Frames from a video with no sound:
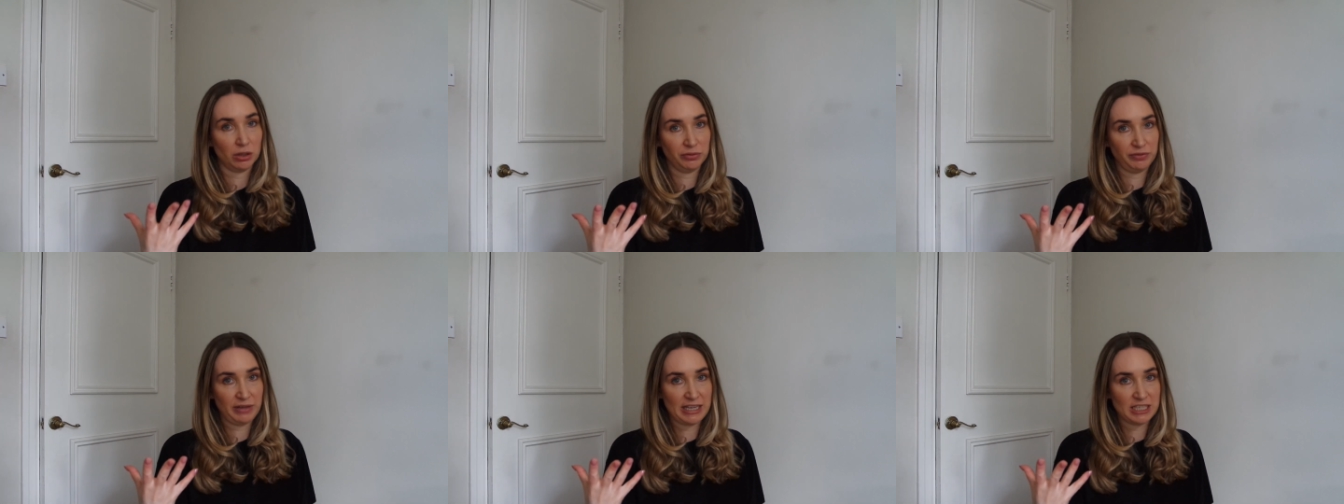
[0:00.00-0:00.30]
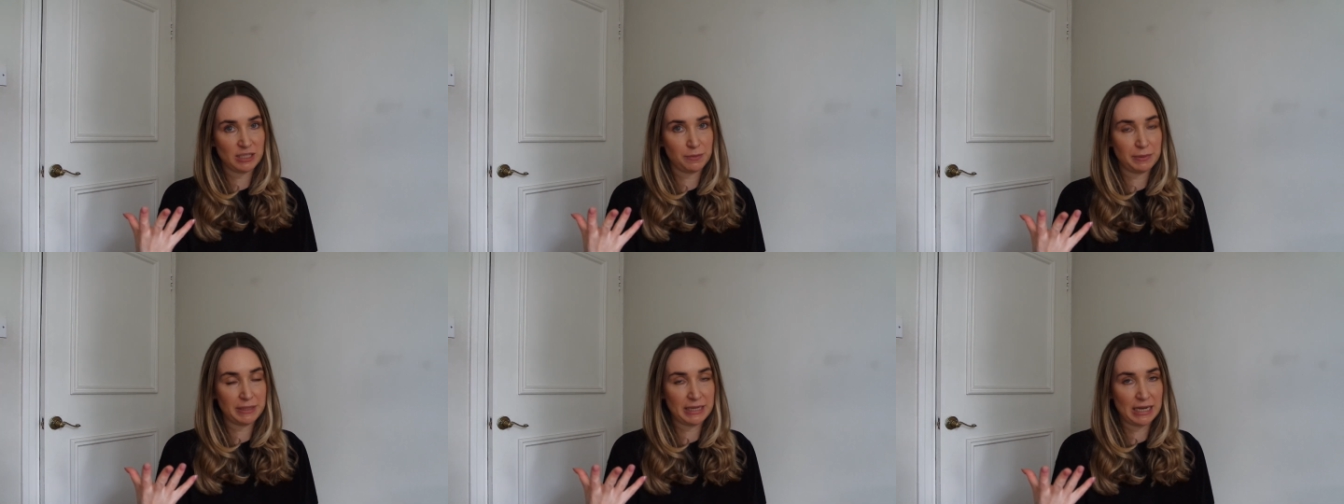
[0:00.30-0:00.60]
of
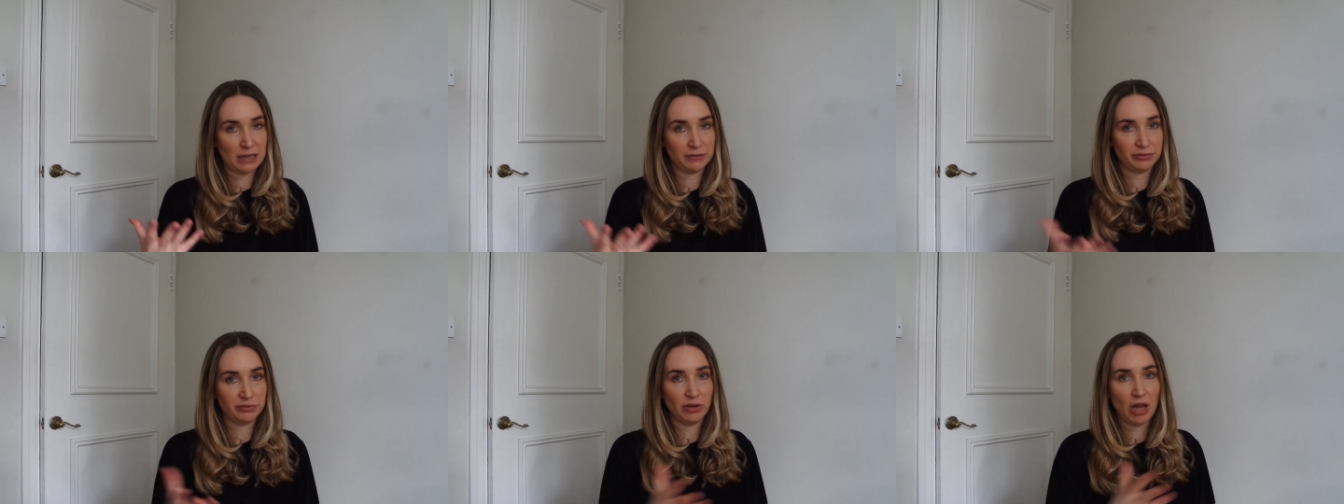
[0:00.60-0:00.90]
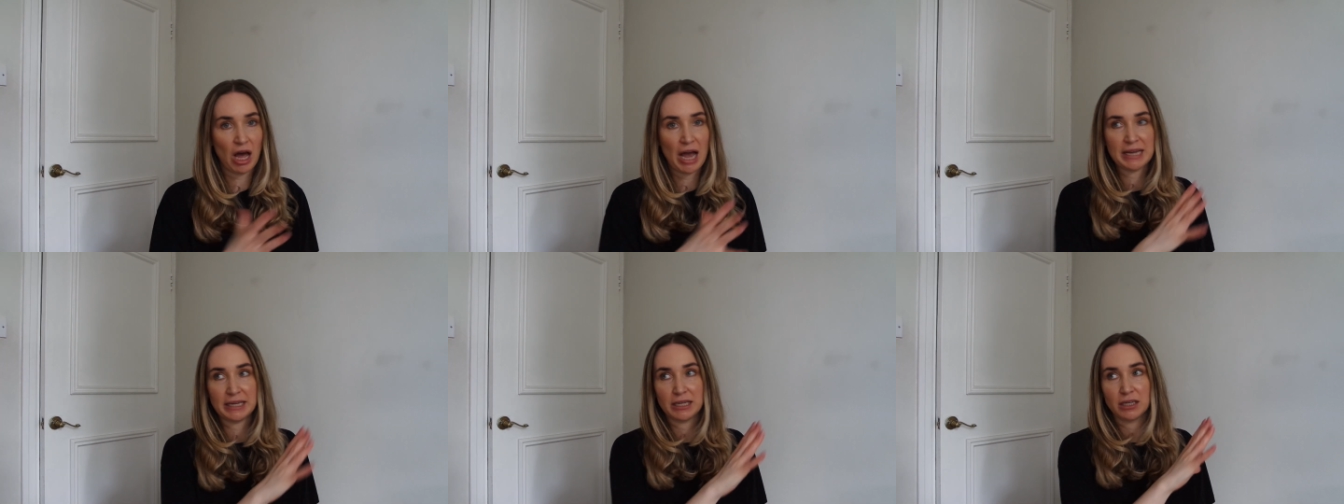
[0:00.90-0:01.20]
SPF,
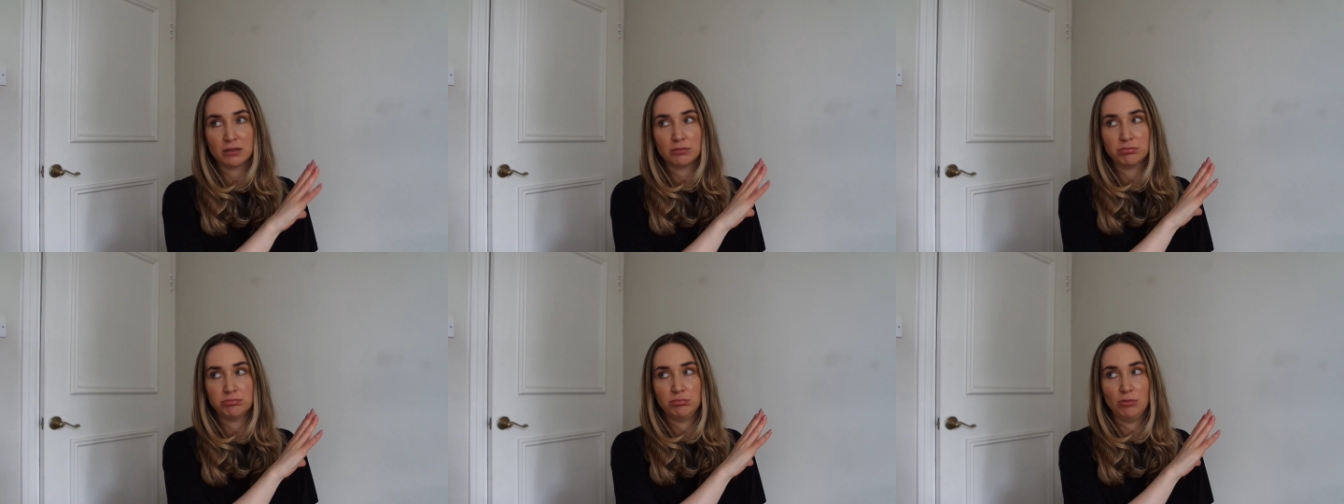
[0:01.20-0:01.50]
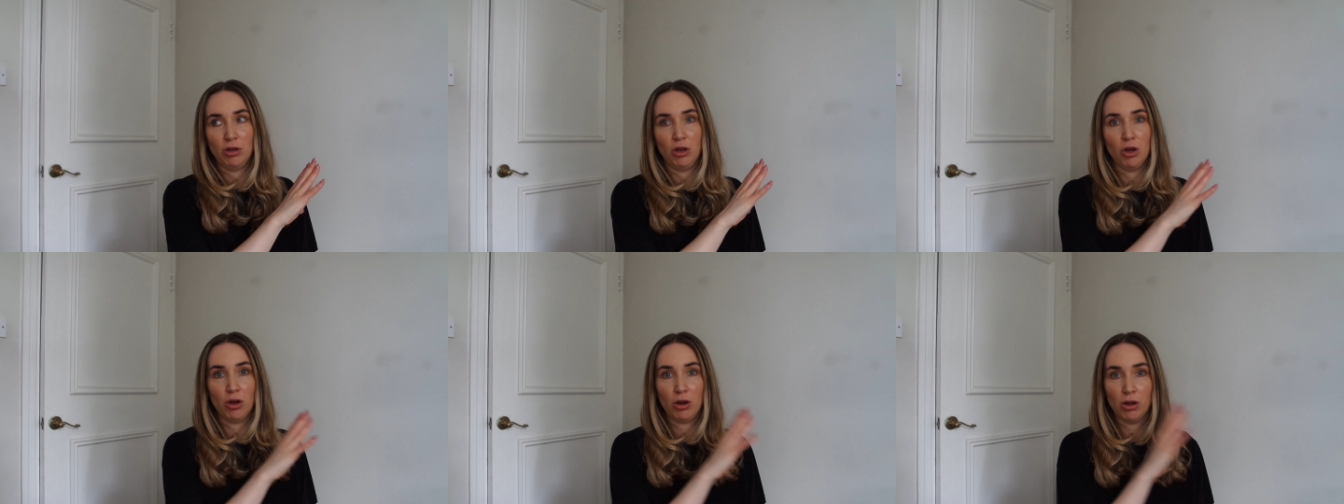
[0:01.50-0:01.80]
like
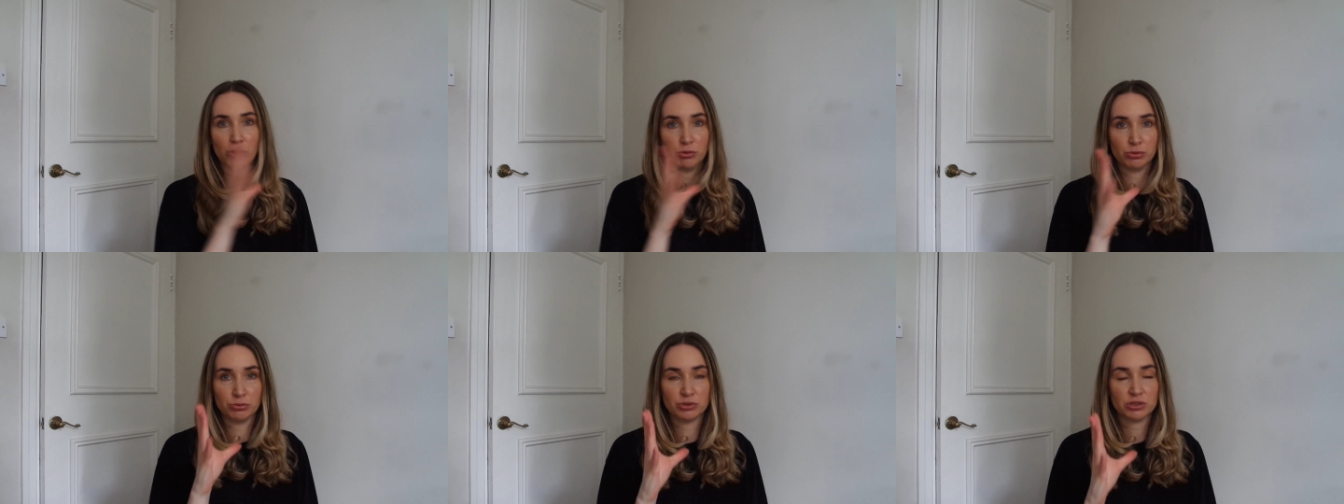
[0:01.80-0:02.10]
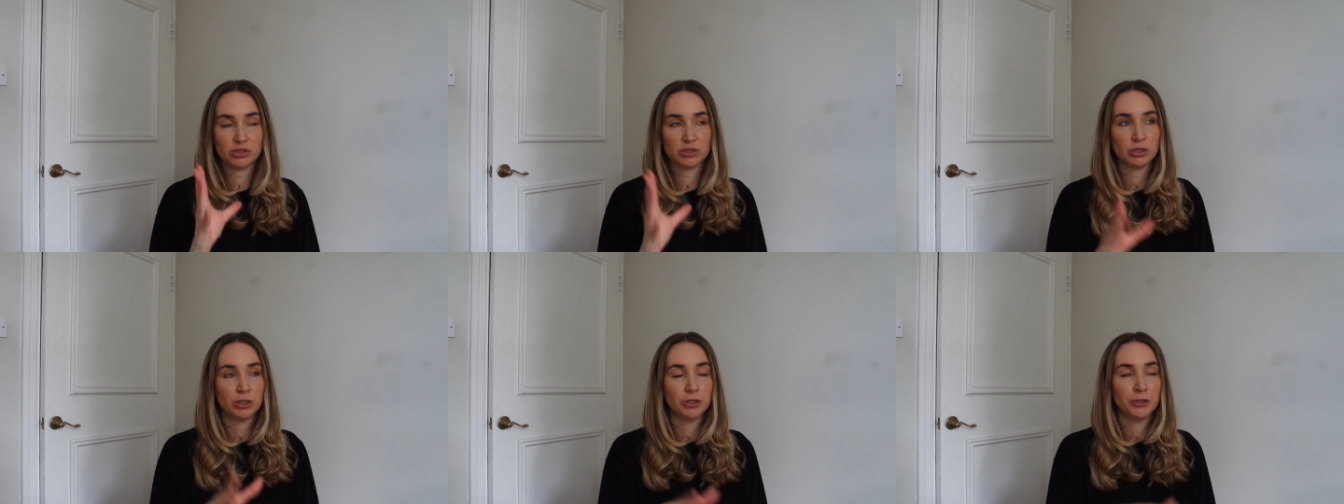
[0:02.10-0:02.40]

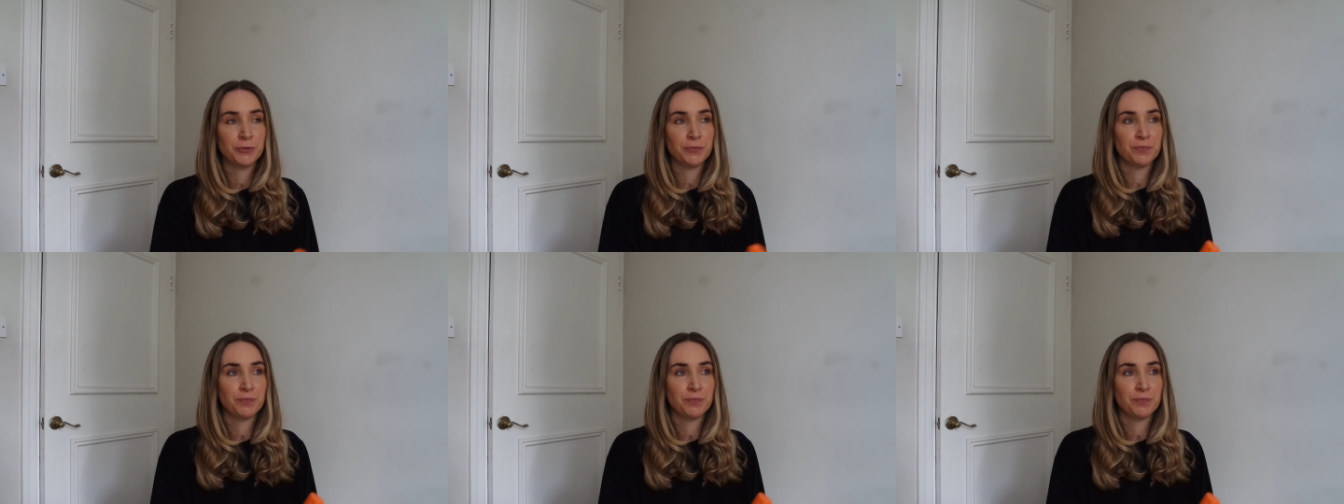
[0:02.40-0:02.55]
loads.